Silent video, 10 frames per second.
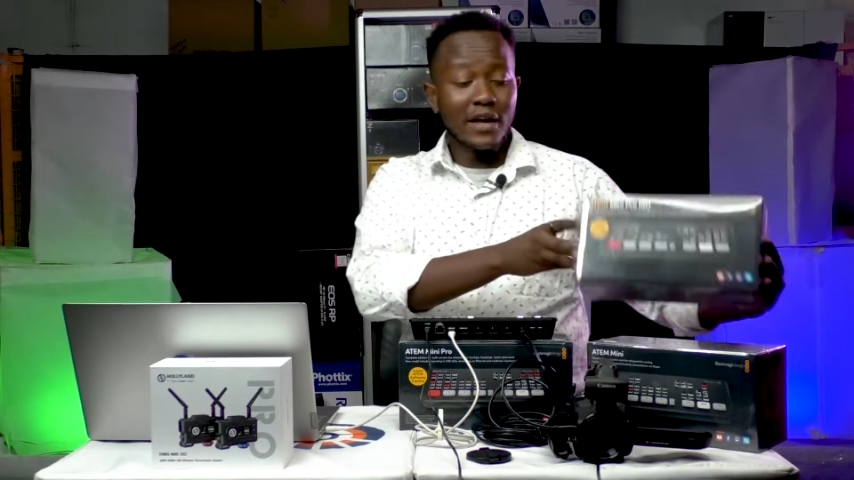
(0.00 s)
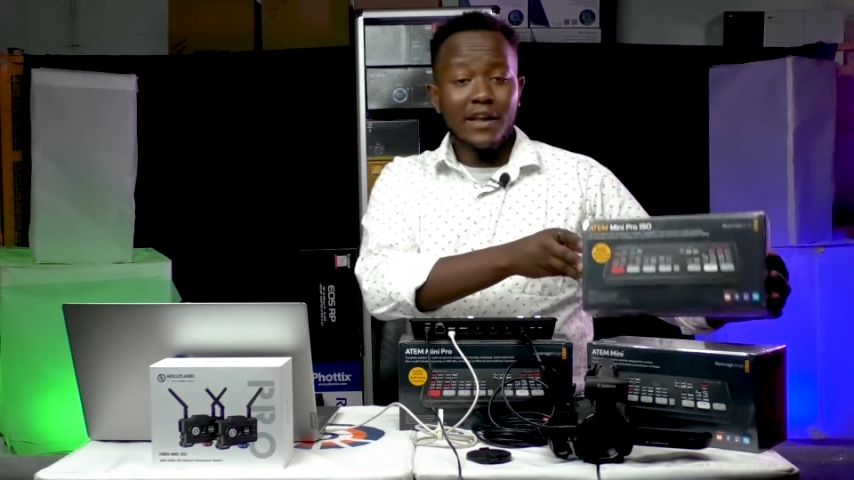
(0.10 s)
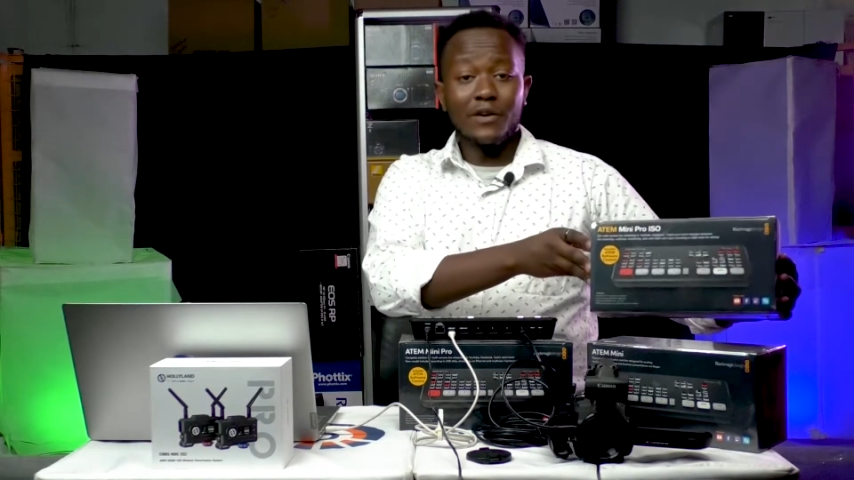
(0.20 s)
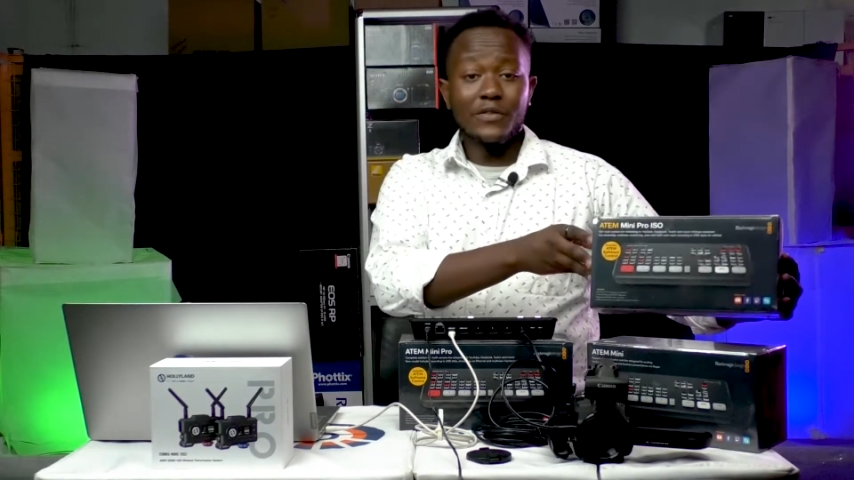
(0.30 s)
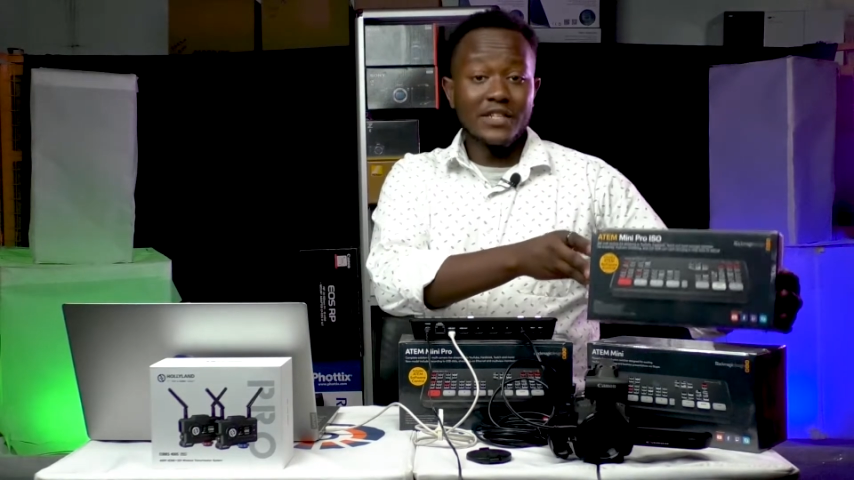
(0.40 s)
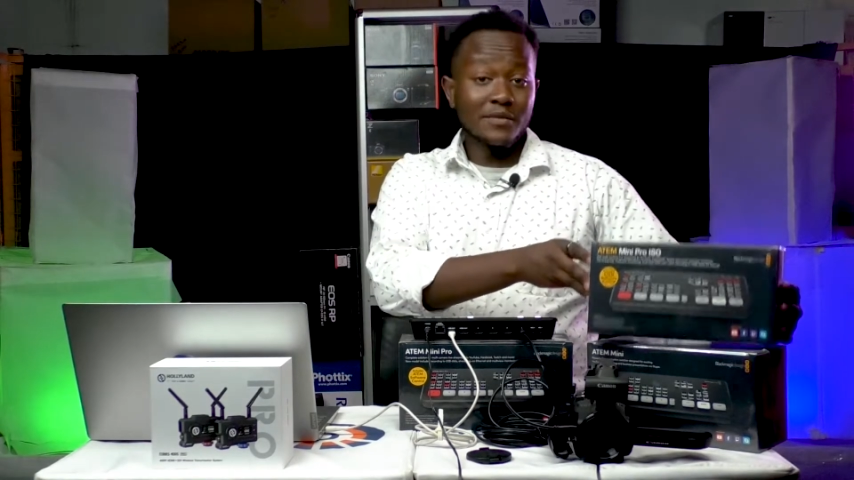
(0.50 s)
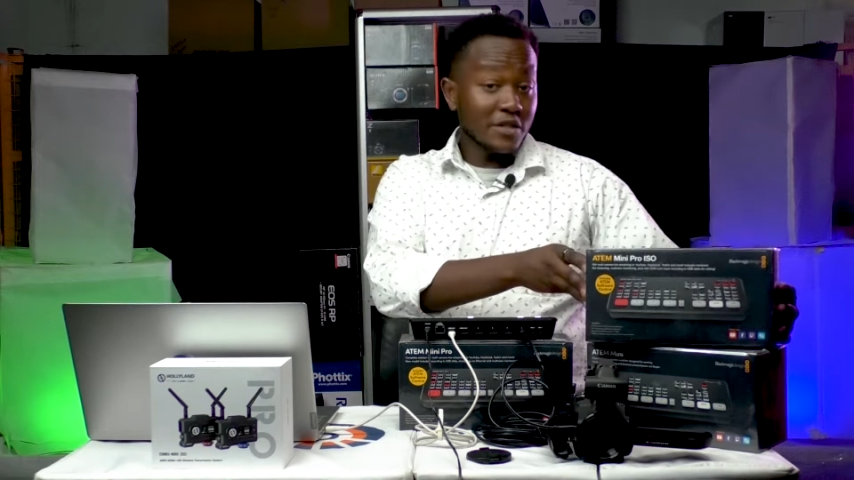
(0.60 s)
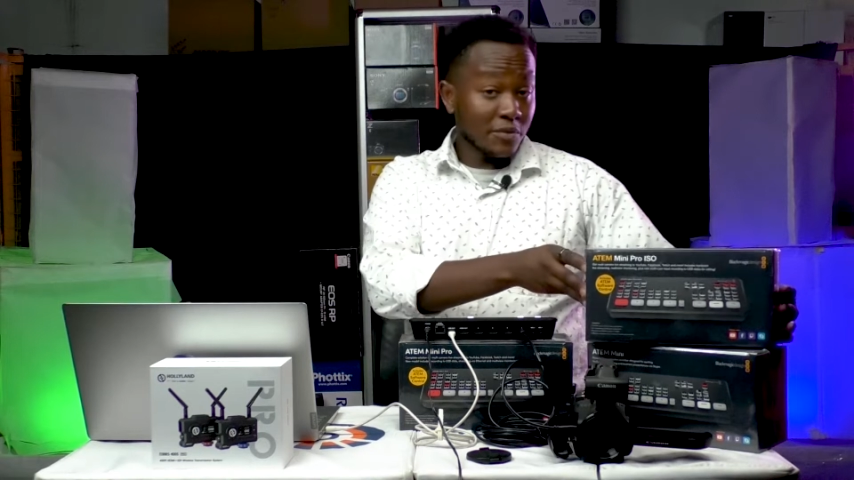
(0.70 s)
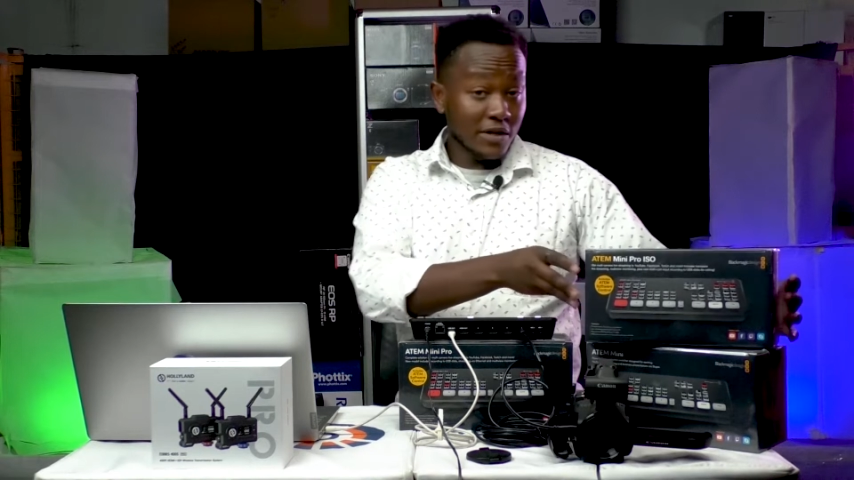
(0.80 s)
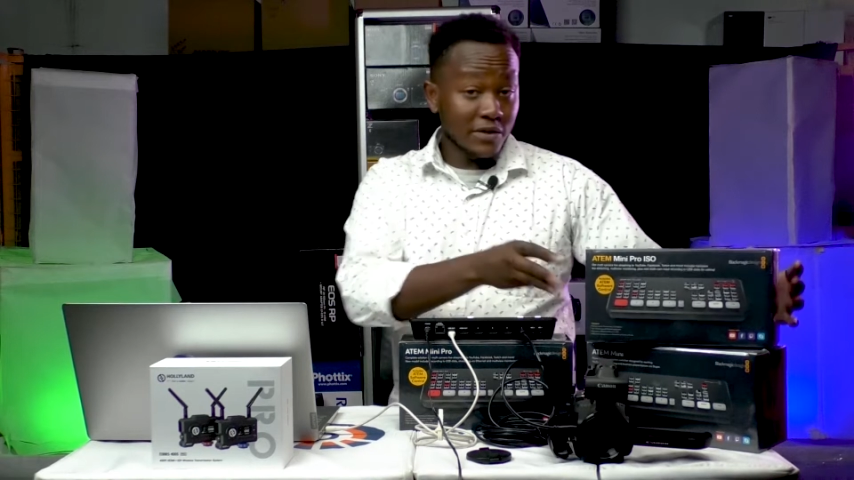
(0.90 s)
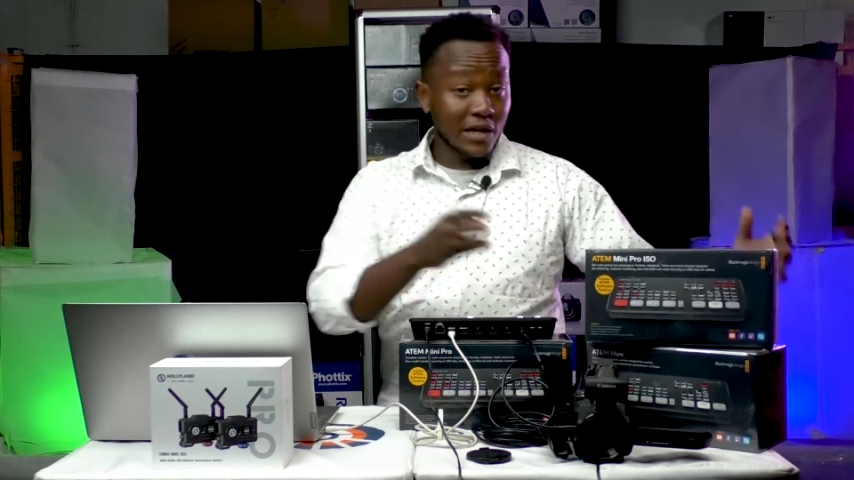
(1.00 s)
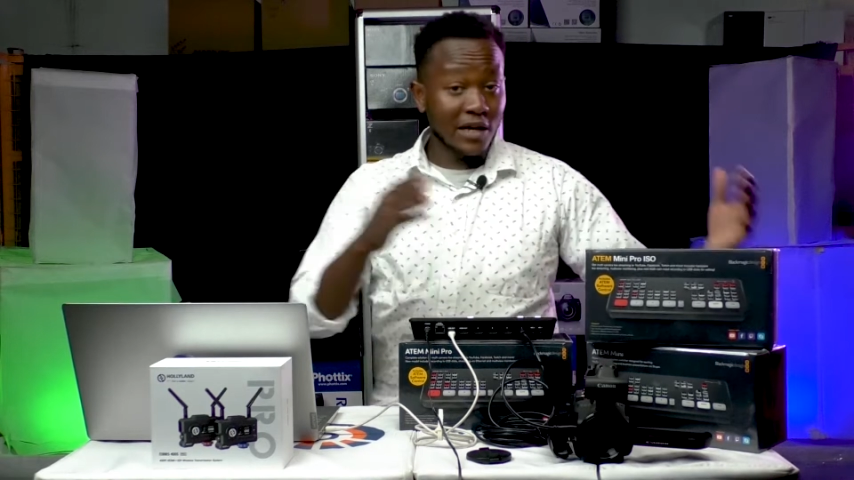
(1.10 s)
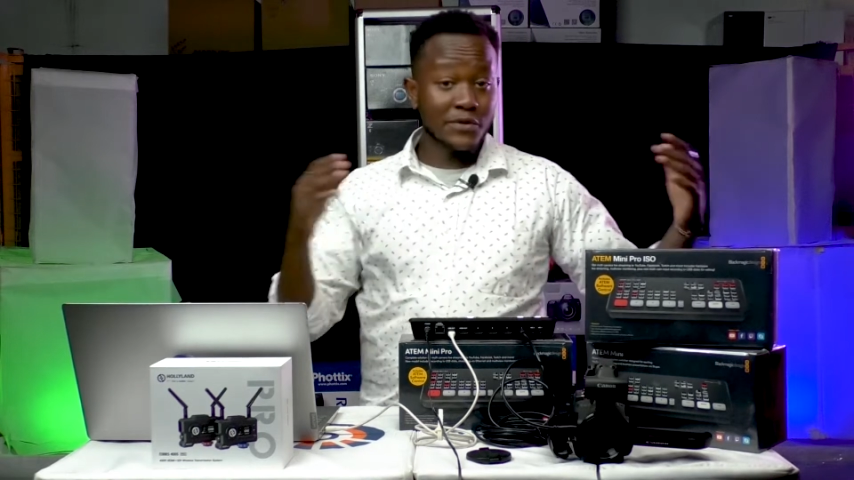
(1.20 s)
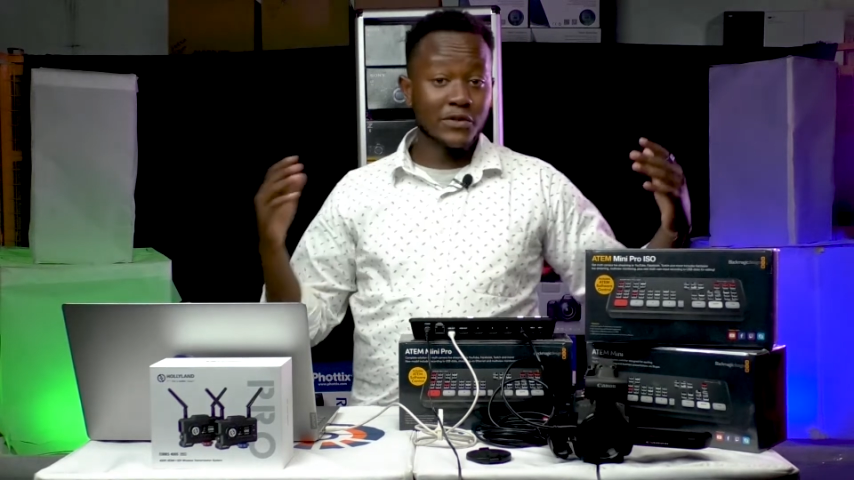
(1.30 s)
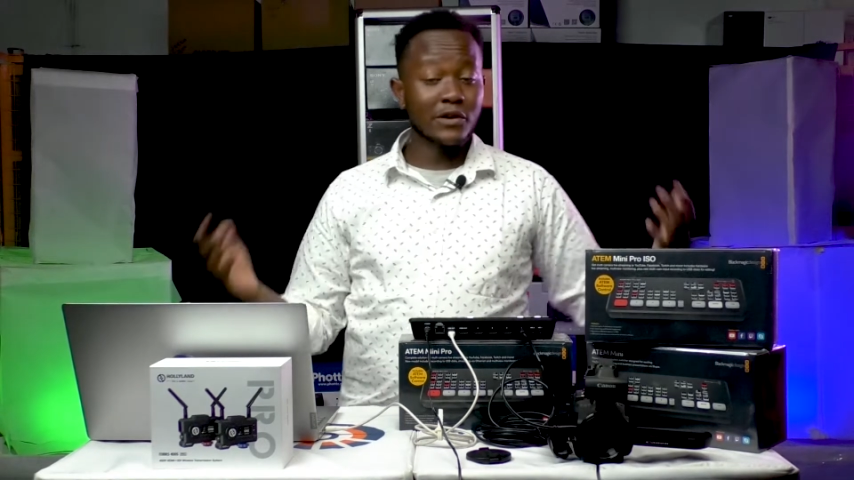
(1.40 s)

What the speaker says: Now, the ATEM Mini Pro ISO comes with